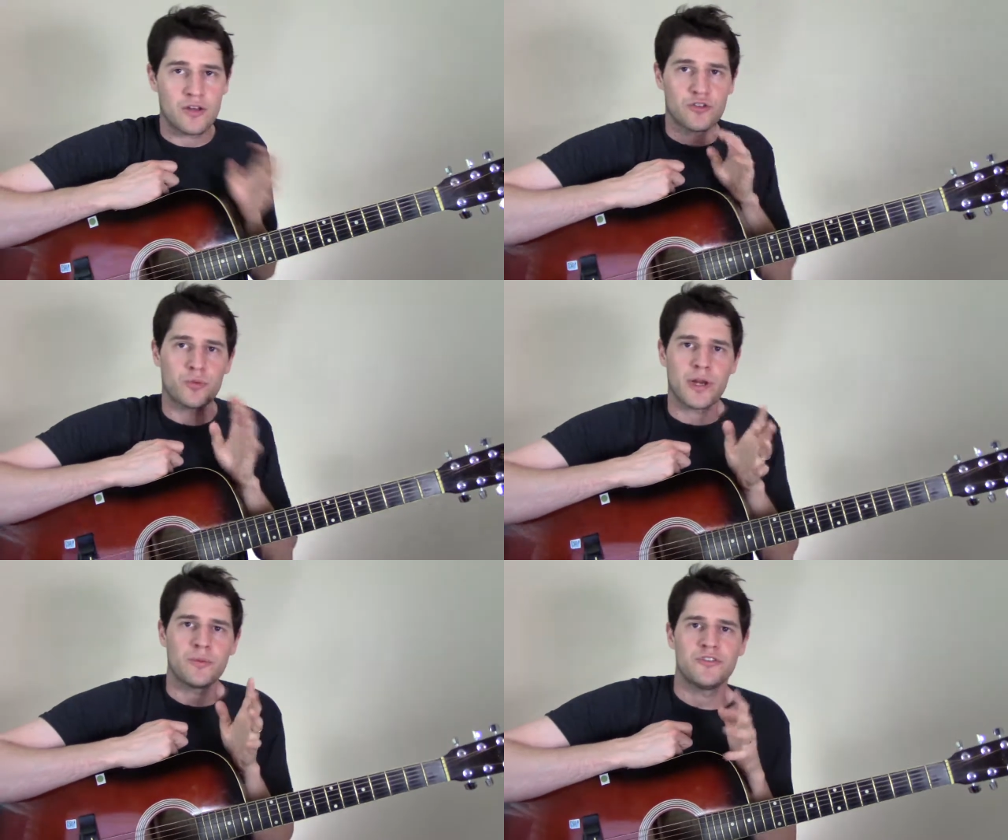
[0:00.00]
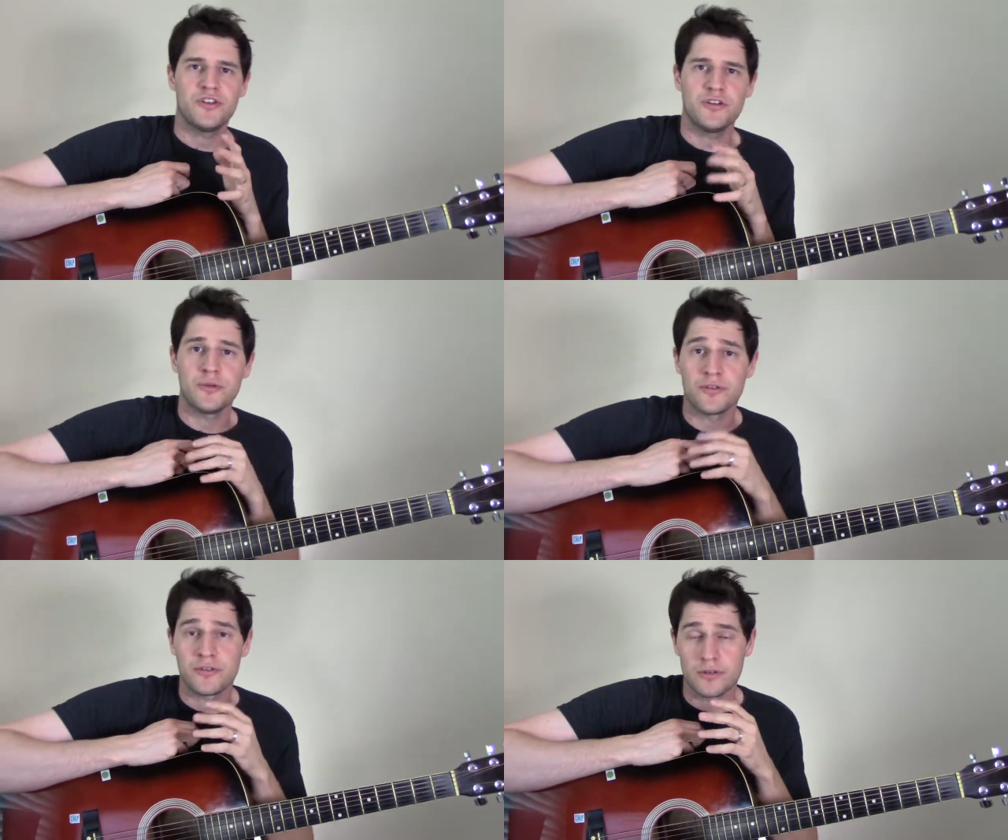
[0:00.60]
So what I want you to
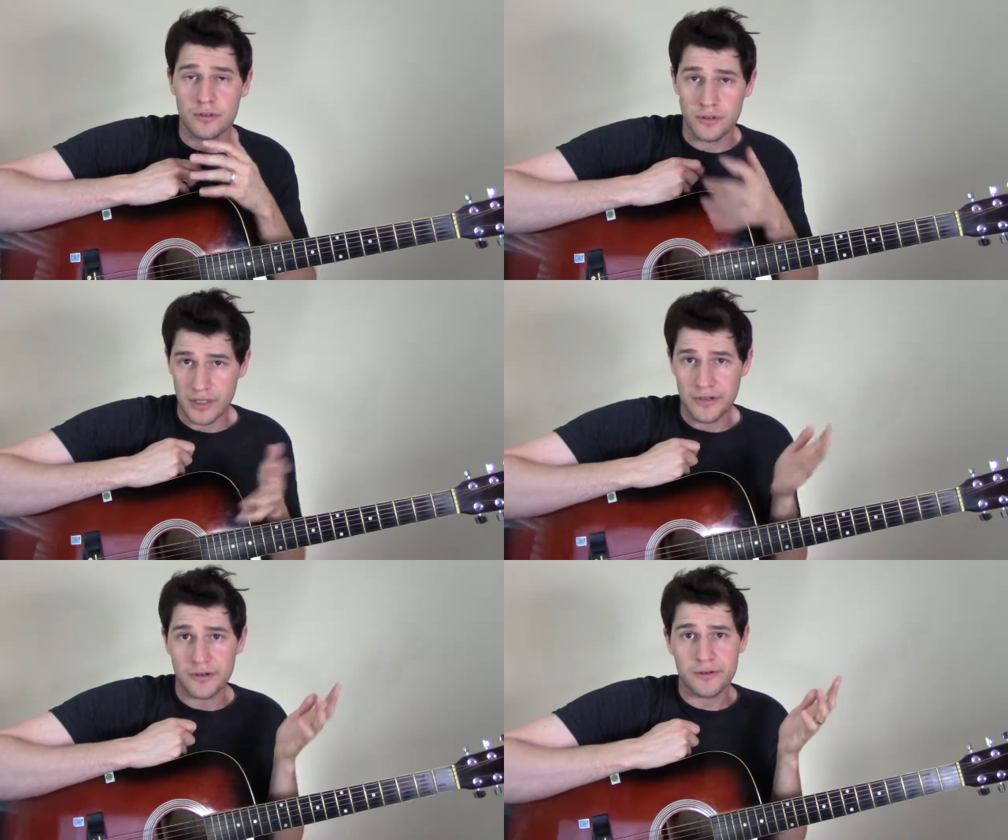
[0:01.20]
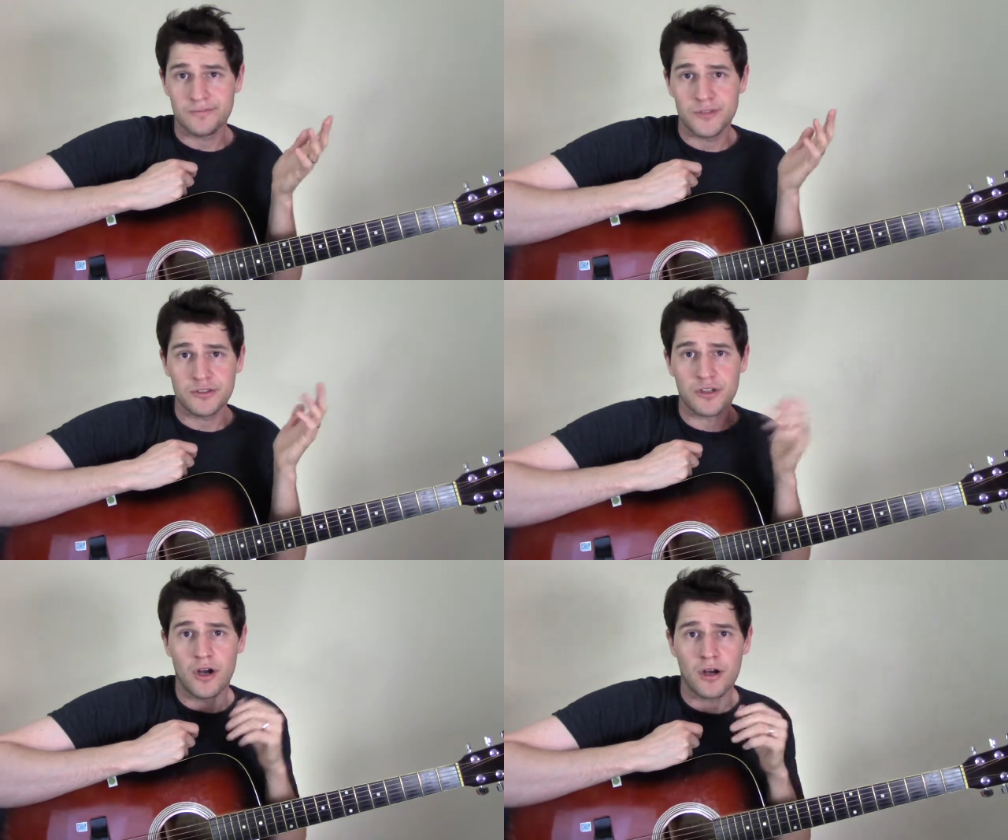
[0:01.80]
do is look at your
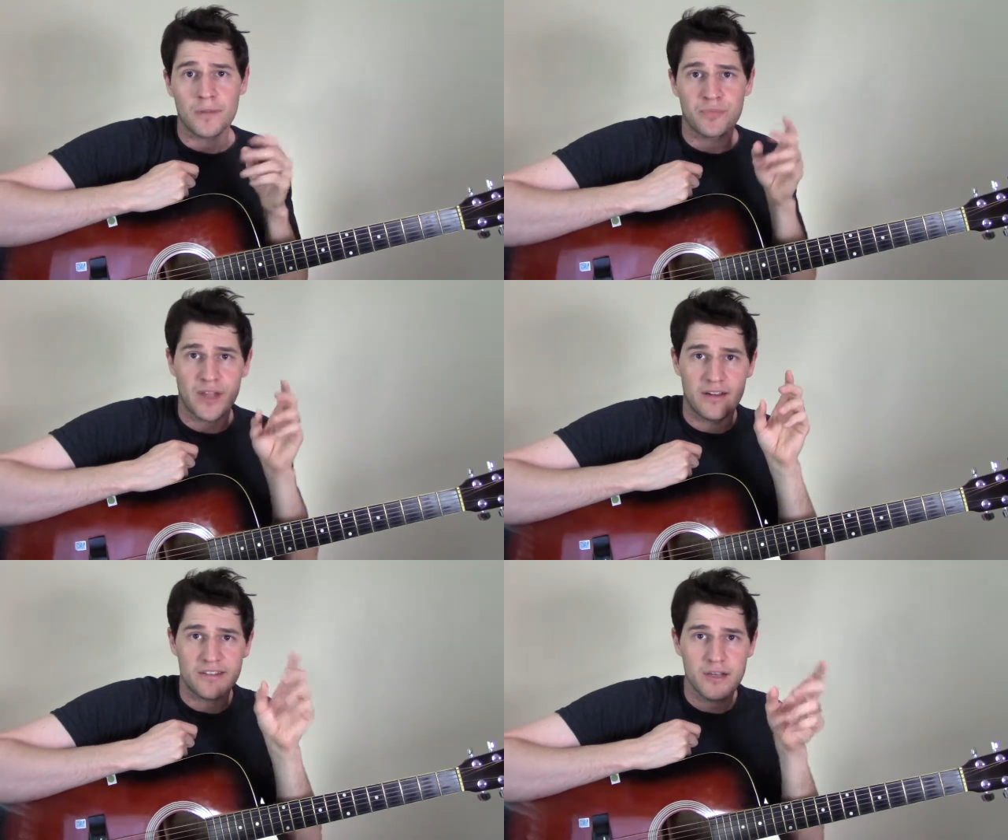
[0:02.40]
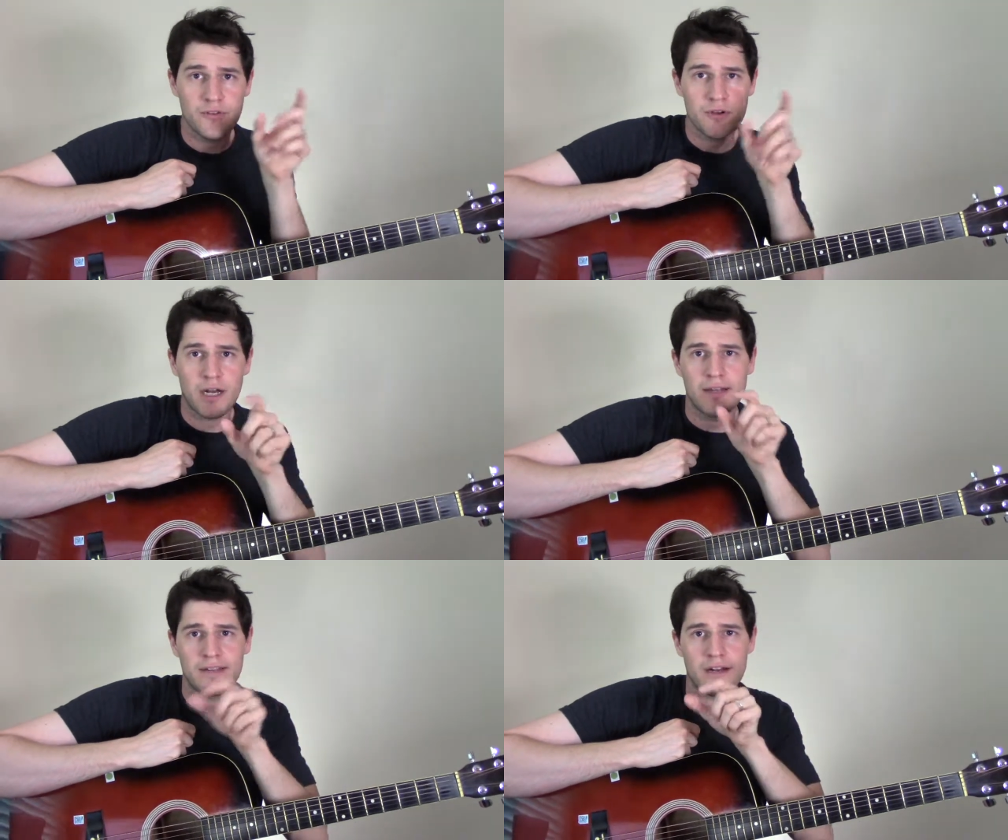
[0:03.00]
song and see if you can
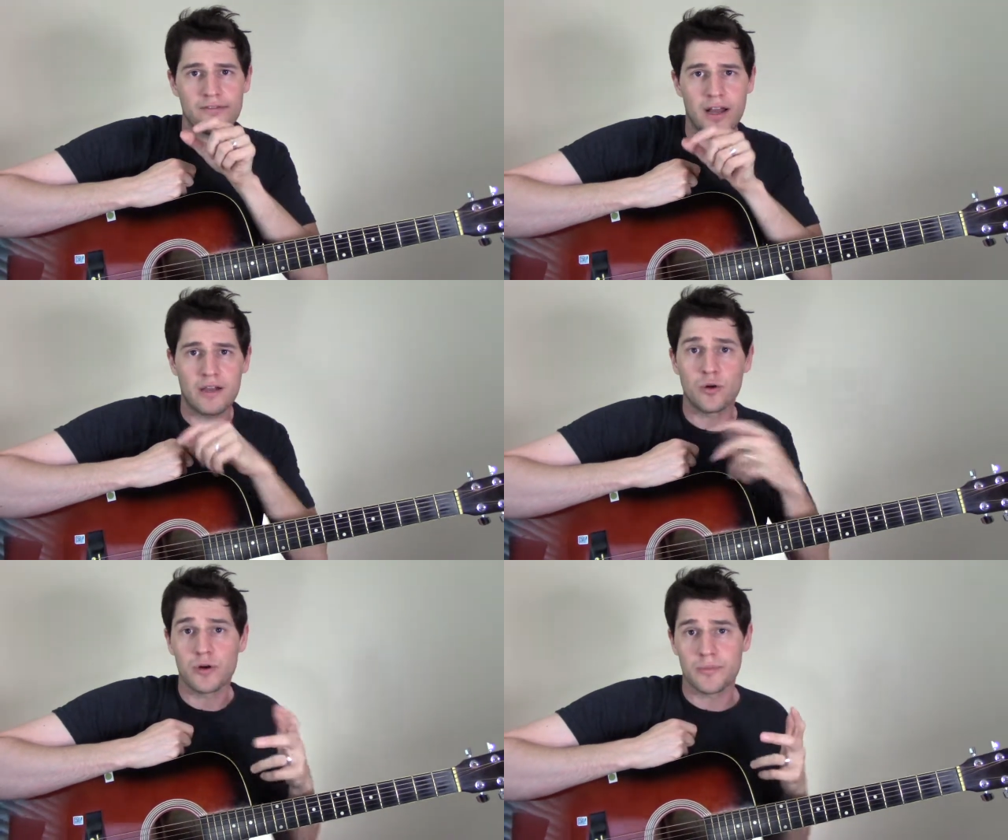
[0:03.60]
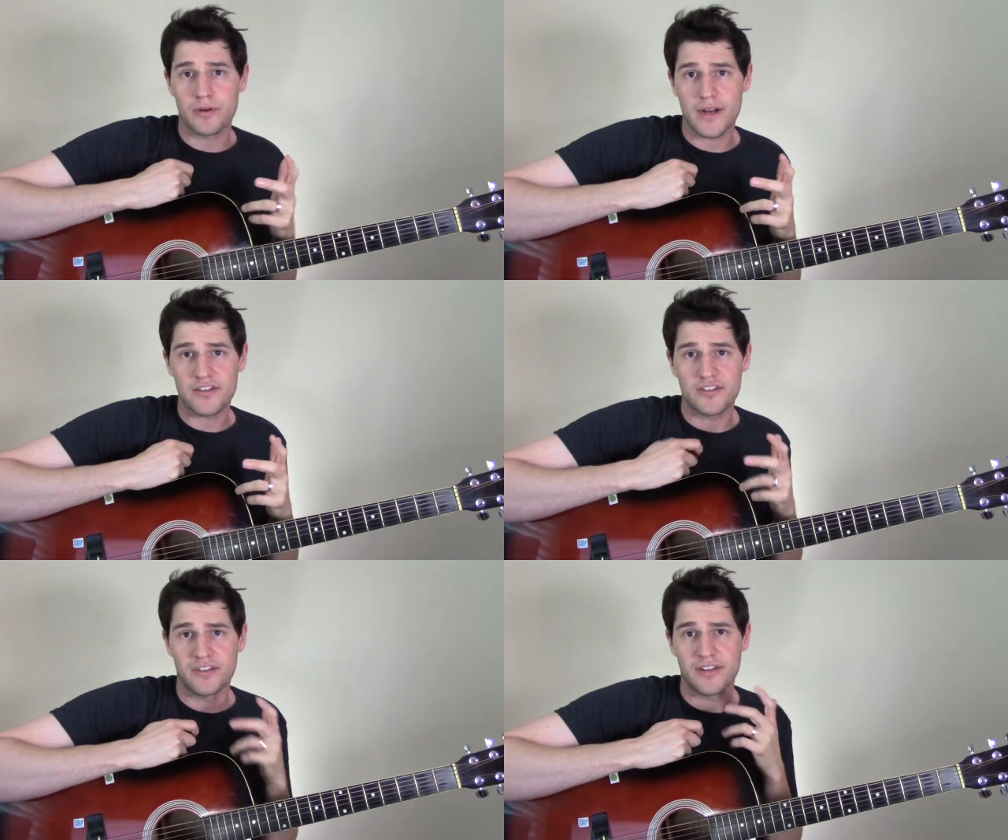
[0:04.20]
identify chord
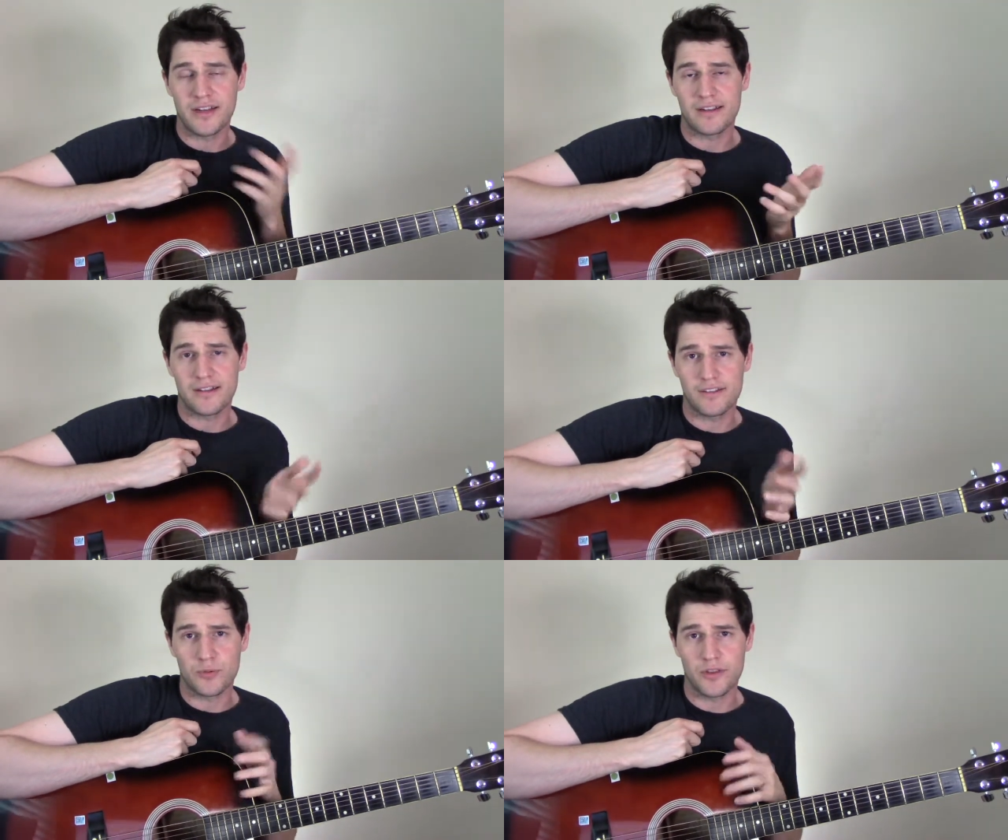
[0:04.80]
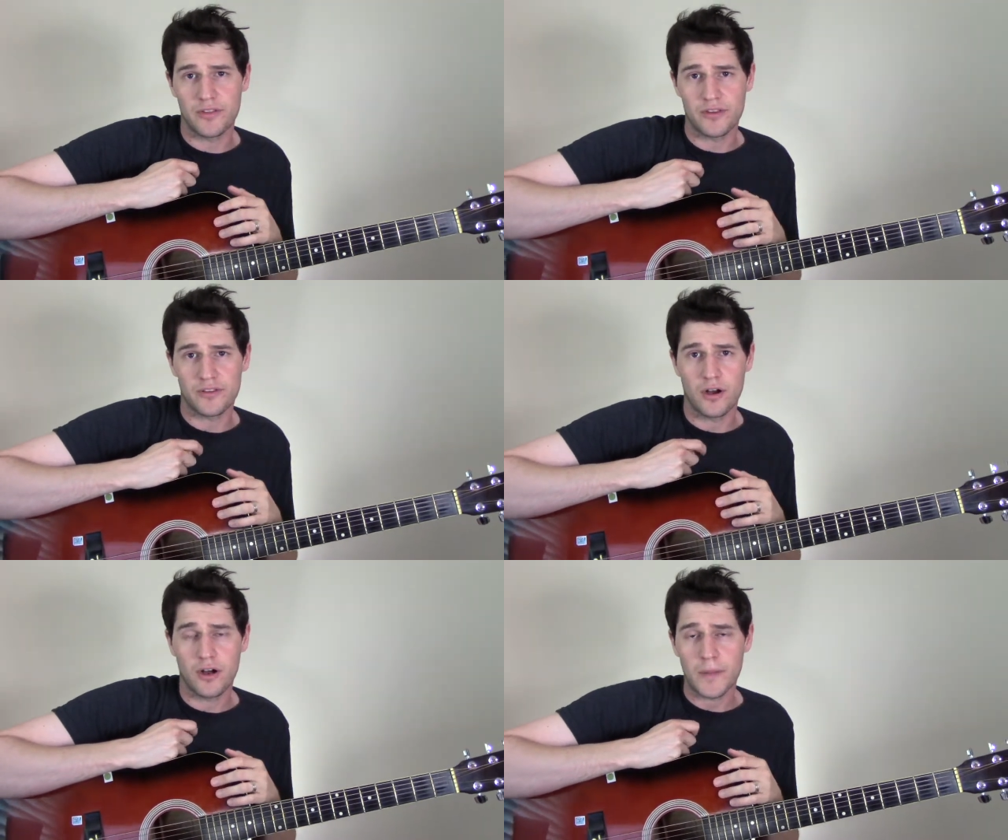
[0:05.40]
progressions that exist within the
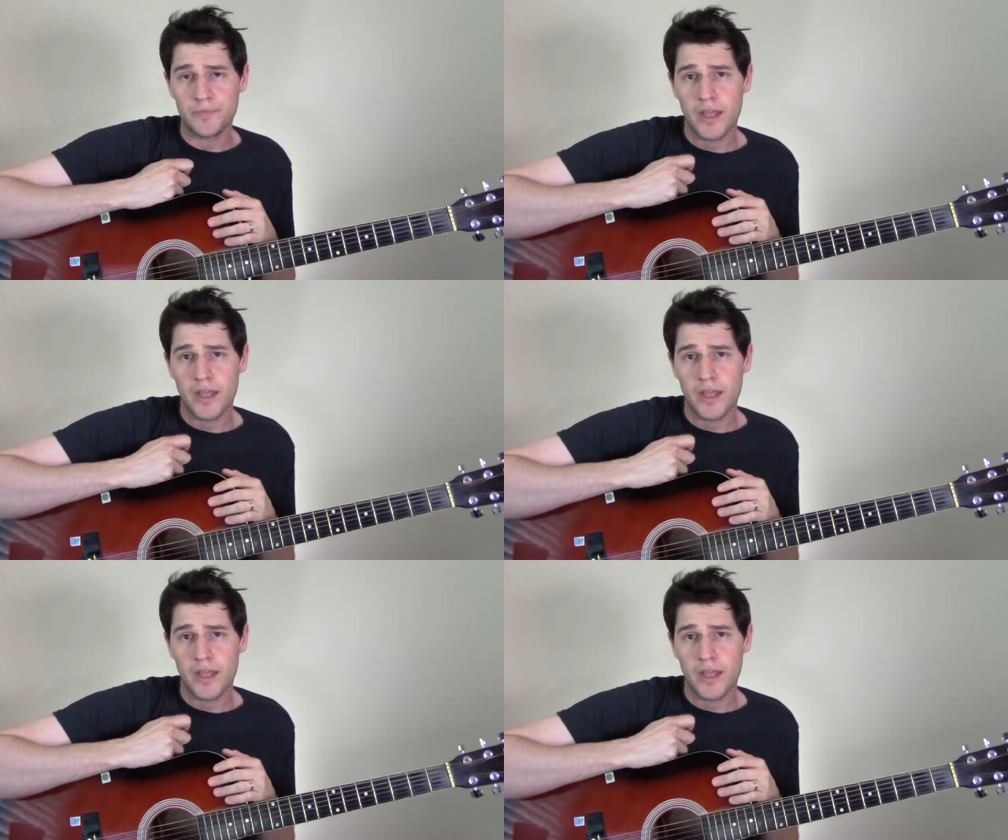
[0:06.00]
song.